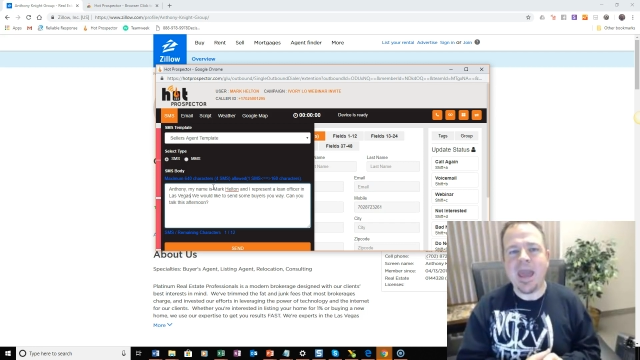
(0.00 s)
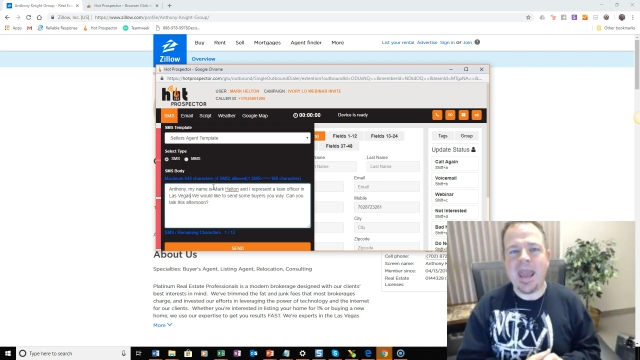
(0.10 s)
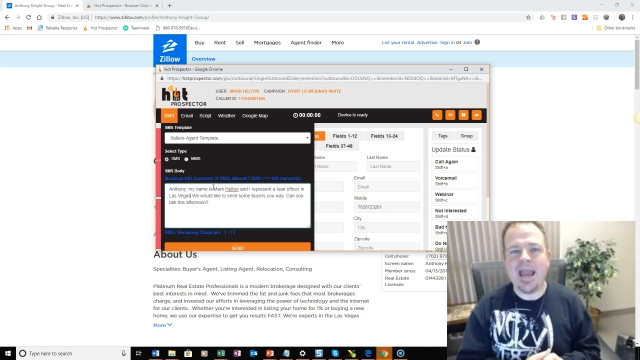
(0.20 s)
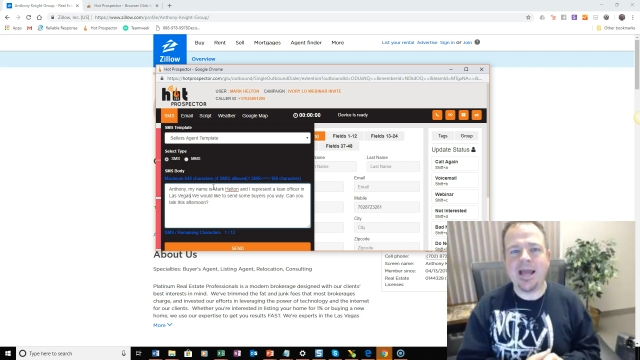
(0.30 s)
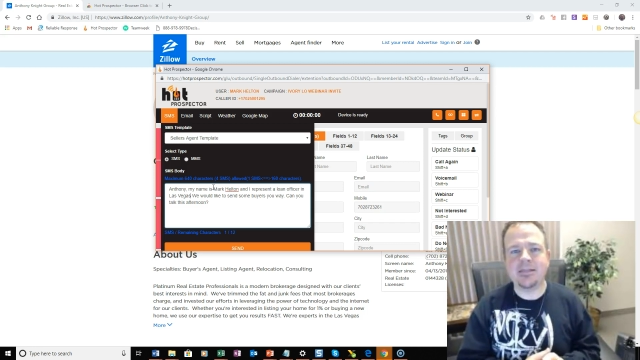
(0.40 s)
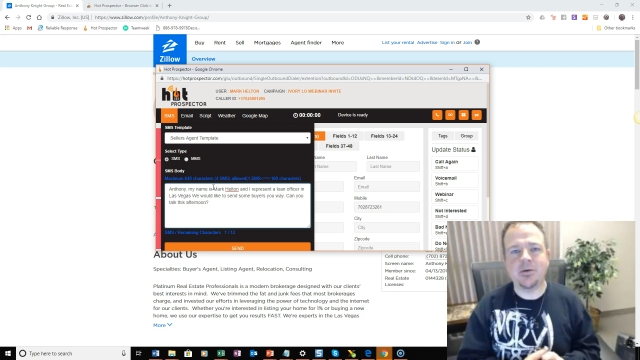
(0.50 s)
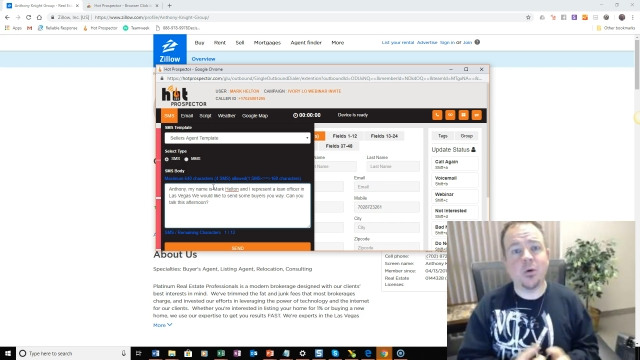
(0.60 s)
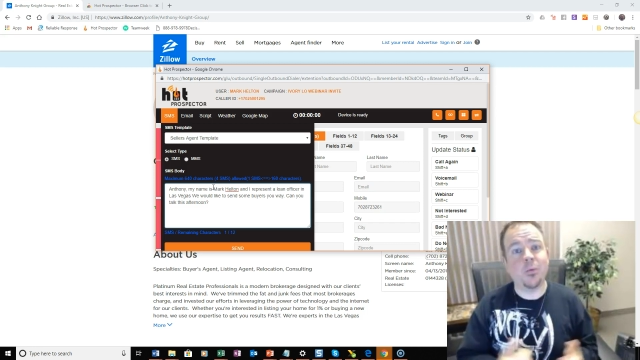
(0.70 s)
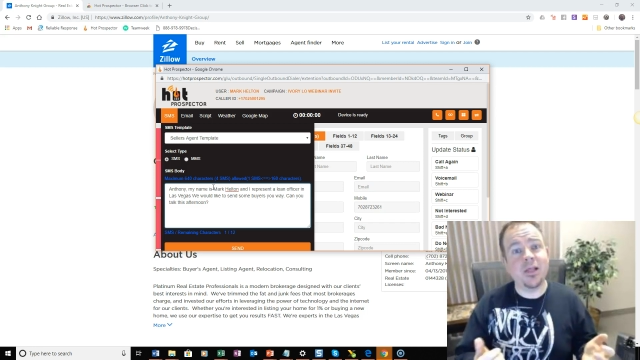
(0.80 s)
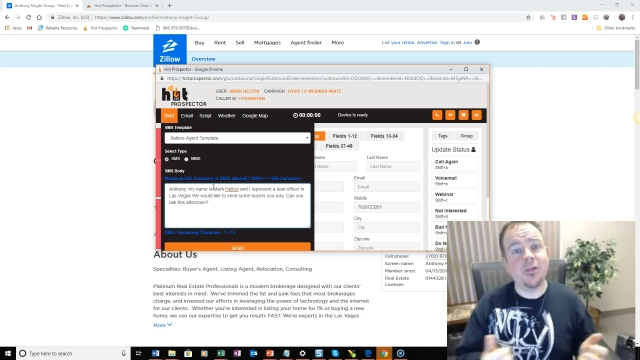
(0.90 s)
and uh, we're
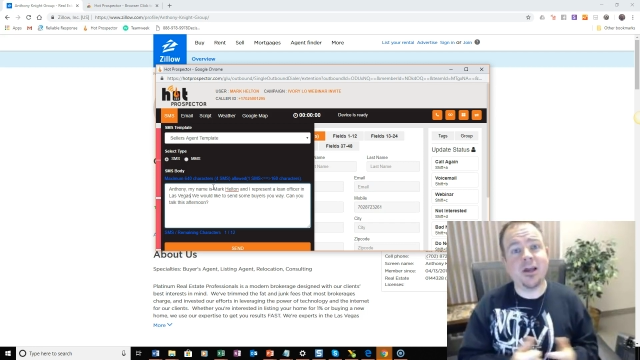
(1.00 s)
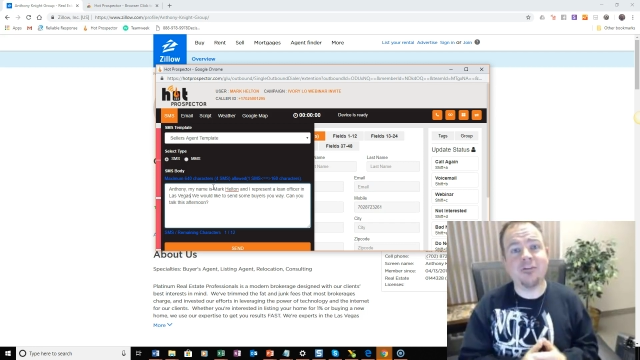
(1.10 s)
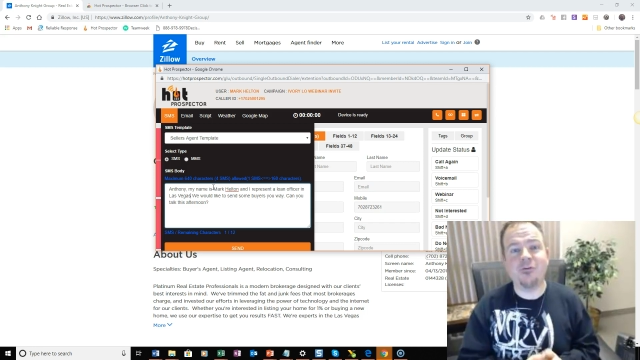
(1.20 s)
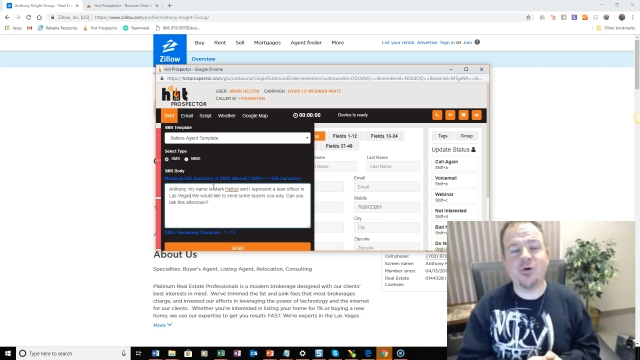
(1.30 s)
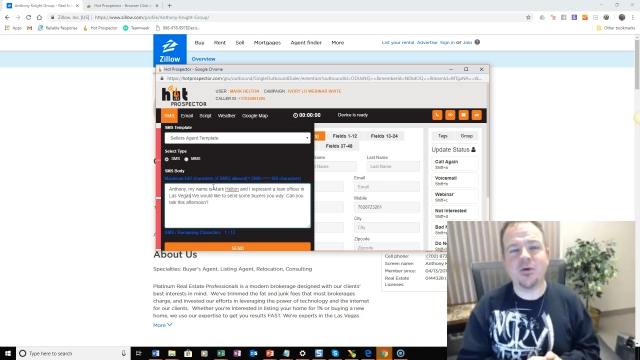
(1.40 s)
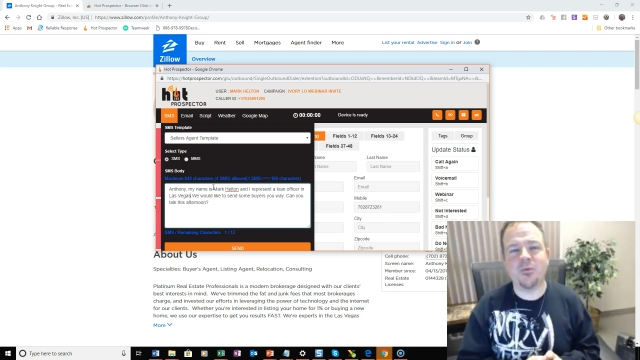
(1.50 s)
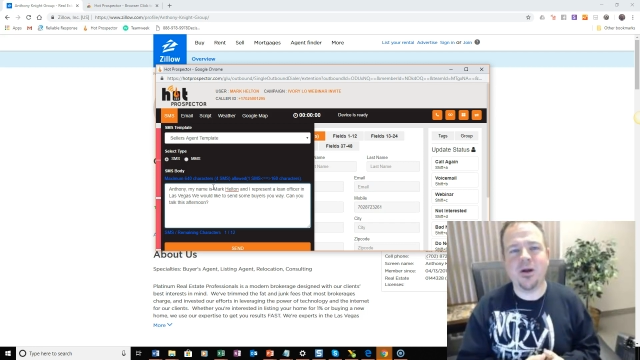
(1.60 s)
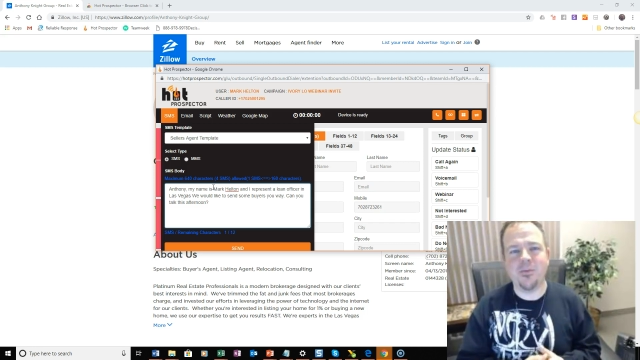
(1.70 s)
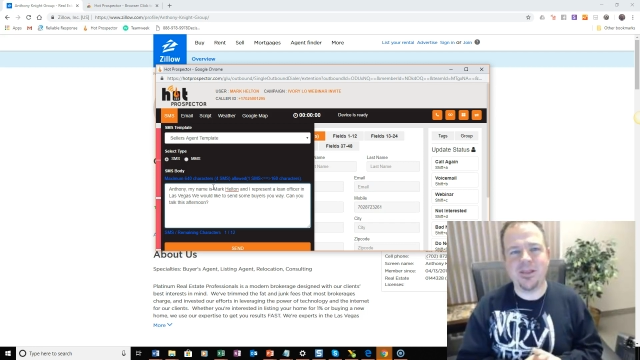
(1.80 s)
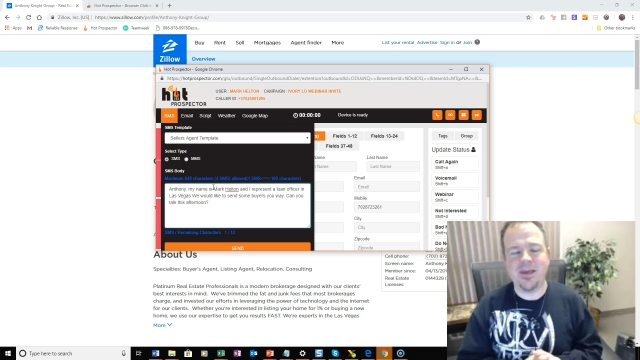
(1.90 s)
really looking forward to
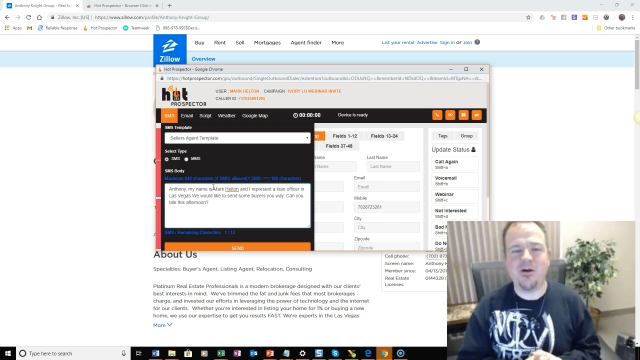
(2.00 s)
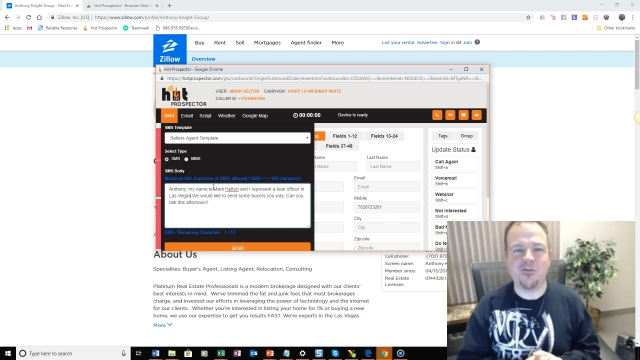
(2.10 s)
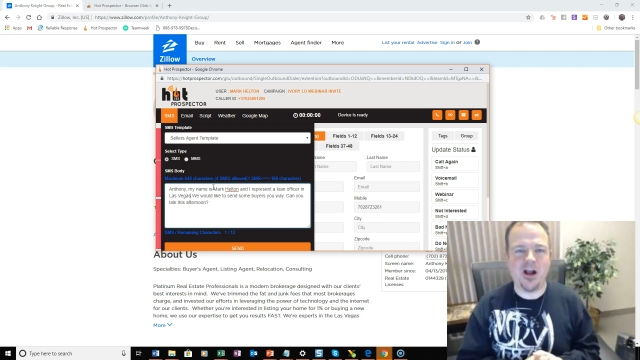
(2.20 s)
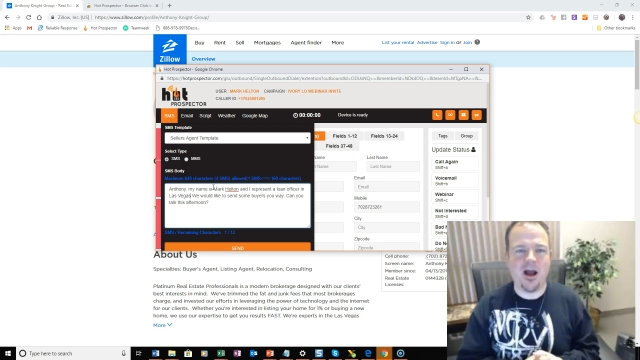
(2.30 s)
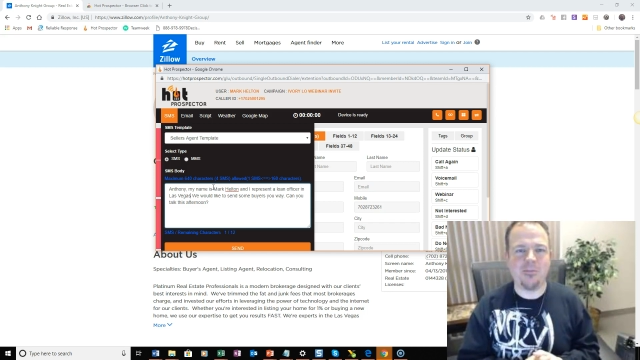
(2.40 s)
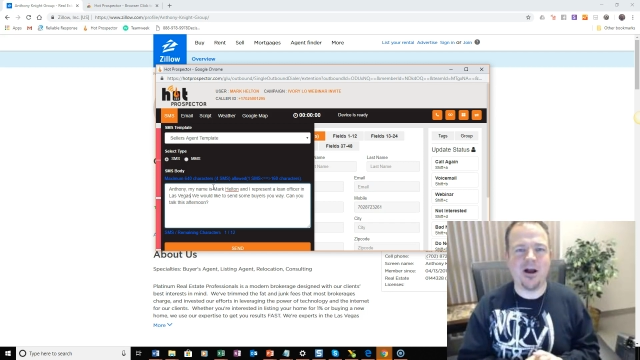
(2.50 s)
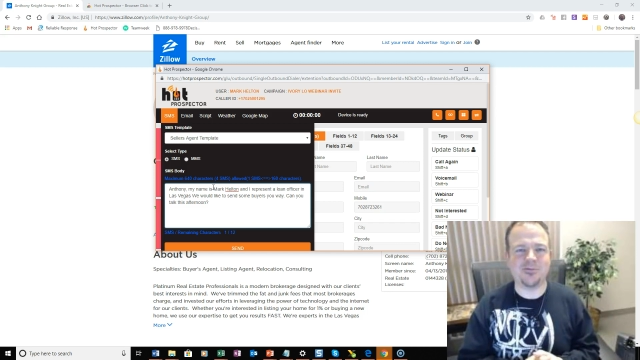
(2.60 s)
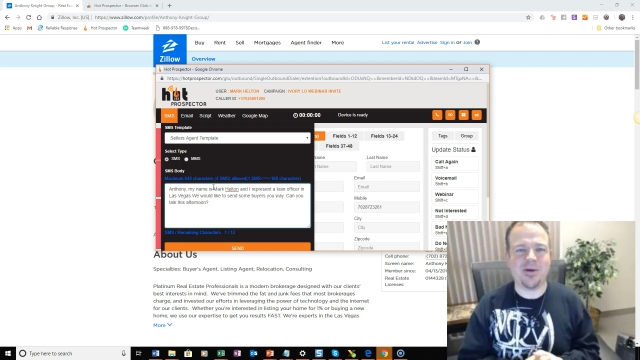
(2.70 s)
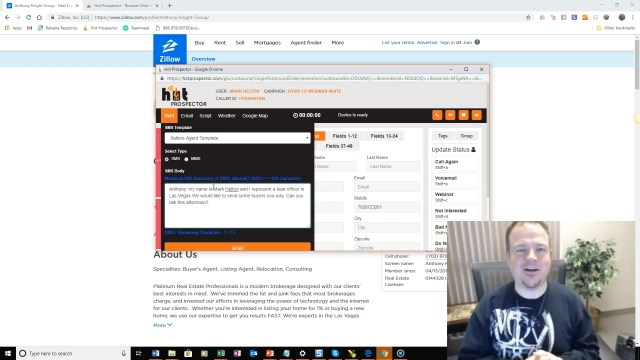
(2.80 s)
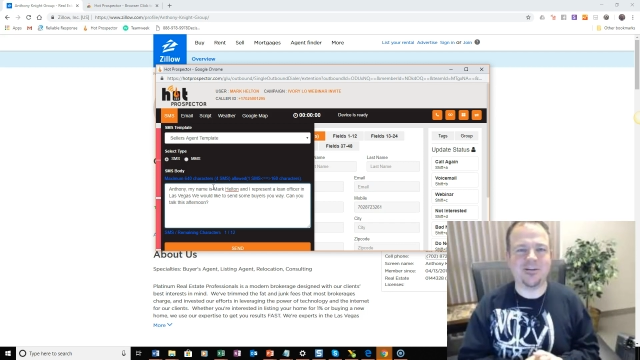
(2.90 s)
working with you over at Hot
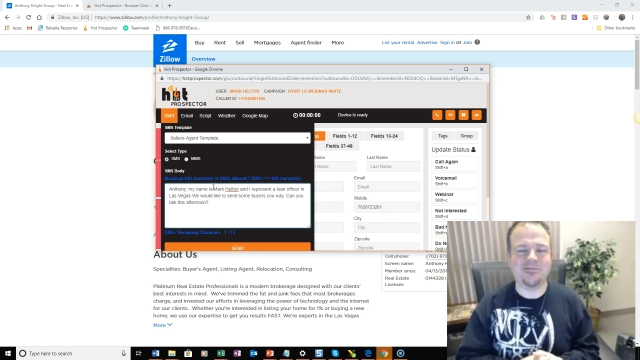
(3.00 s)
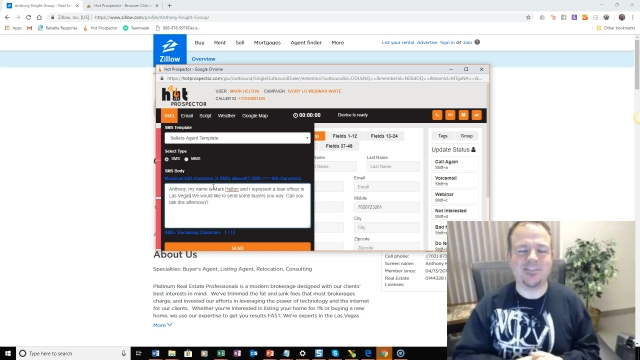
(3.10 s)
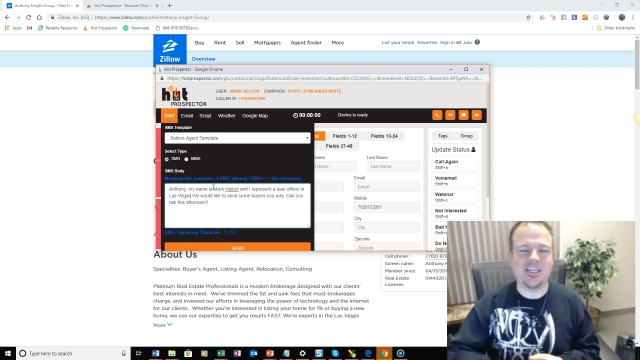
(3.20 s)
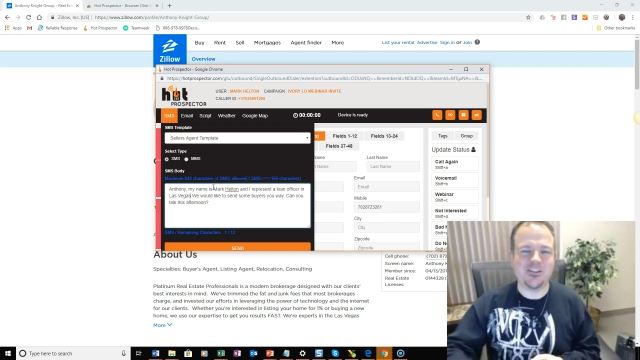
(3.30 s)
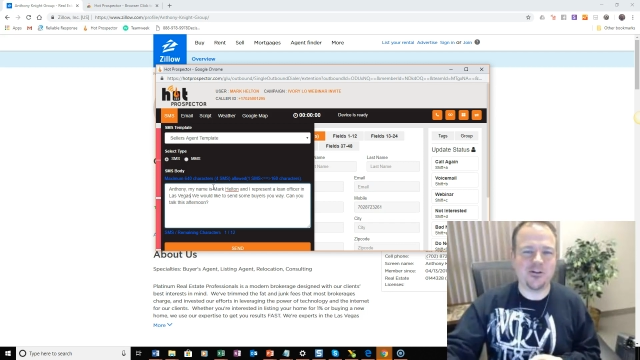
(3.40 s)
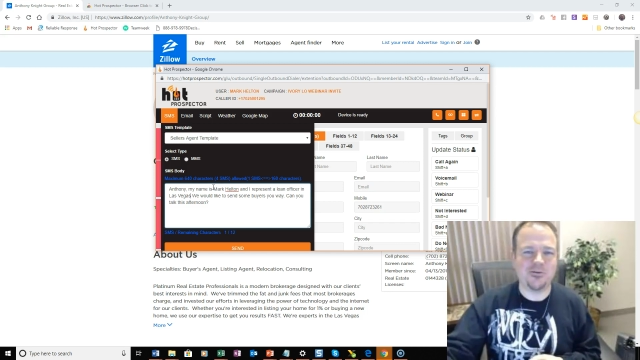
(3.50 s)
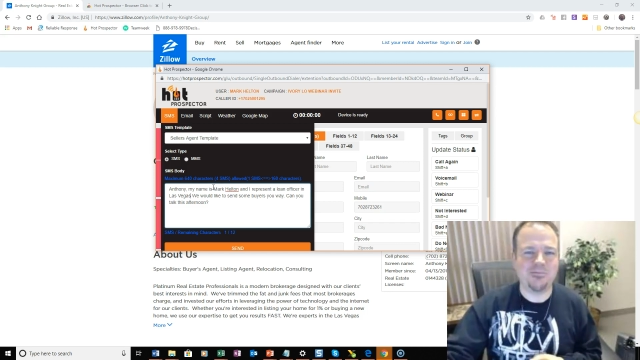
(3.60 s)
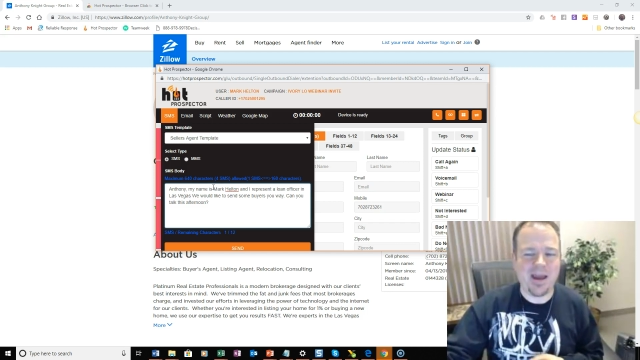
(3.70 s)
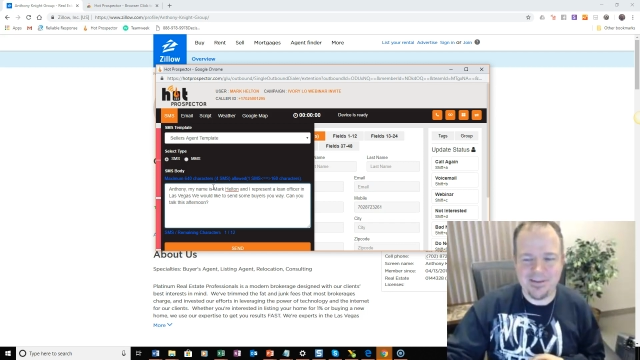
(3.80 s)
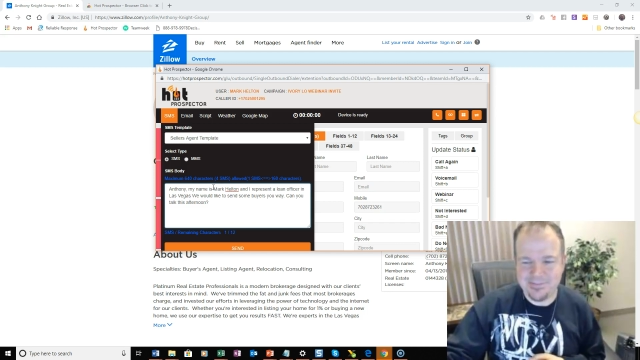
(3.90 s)
Prospector. See you soon.
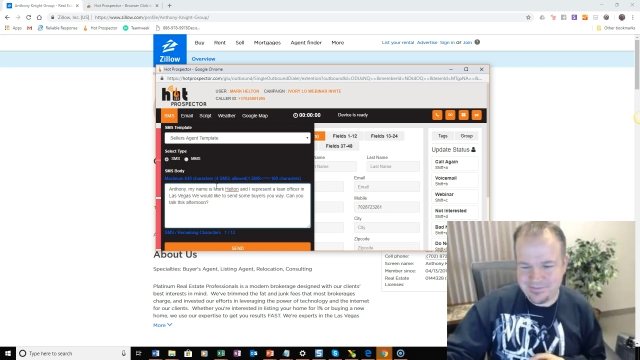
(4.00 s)
Bye.